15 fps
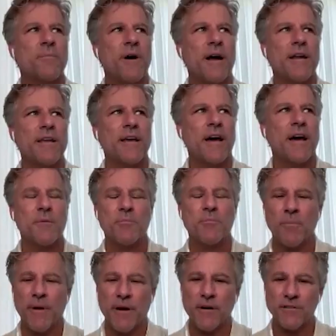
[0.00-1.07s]
body kind of
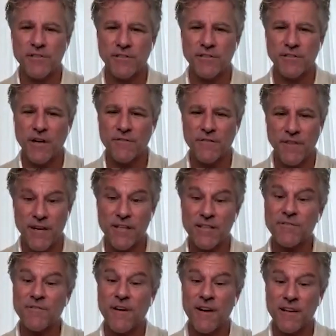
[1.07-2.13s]
prepares itself and then
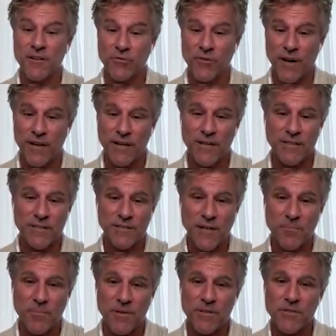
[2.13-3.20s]
it's finally ready to
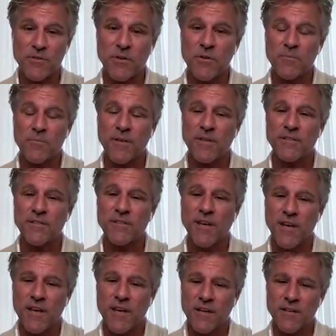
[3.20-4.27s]
step into it? Because,
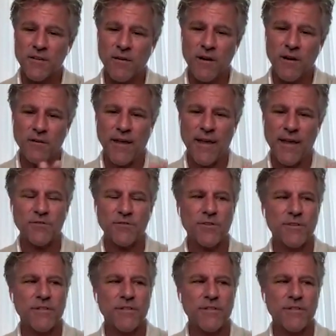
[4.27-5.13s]
I'll compare